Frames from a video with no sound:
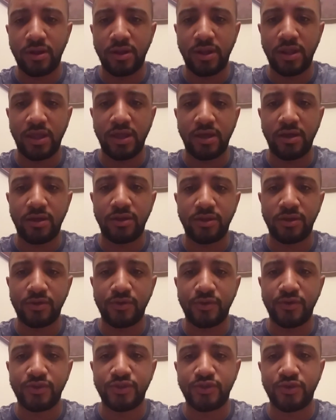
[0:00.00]
the
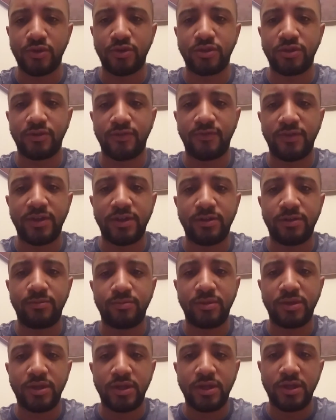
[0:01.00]
controller to feel.
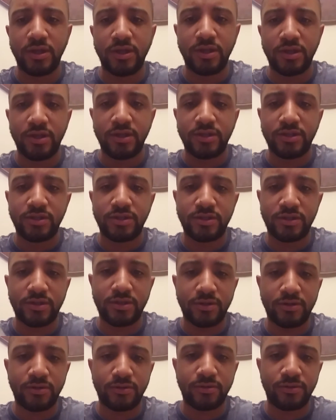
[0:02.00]

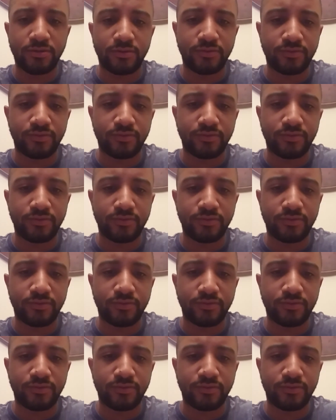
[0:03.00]
So